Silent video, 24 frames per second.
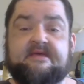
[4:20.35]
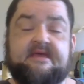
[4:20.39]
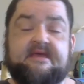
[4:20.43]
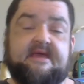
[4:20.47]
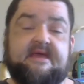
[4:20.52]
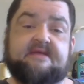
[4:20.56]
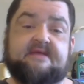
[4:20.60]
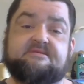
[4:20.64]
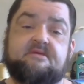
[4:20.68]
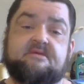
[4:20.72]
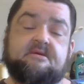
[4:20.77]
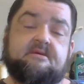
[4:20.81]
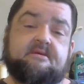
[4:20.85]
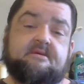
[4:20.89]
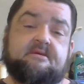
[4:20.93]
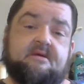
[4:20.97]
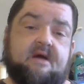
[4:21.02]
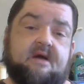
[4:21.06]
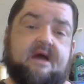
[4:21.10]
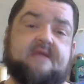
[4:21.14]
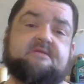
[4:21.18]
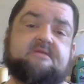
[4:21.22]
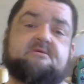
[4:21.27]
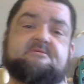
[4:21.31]
And
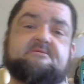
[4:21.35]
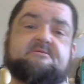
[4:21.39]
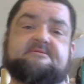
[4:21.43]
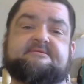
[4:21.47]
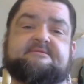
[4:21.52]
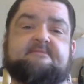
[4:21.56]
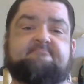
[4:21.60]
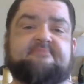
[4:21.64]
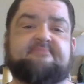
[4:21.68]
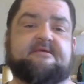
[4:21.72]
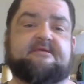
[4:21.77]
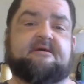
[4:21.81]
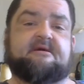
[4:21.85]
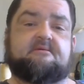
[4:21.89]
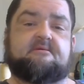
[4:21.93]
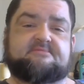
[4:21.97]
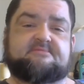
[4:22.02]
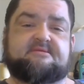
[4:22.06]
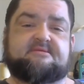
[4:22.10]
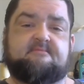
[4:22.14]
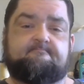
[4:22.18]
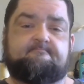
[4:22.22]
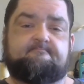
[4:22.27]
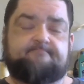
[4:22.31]
I noticed something
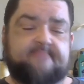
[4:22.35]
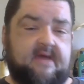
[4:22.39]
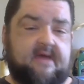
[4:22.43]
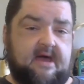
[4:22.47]
else.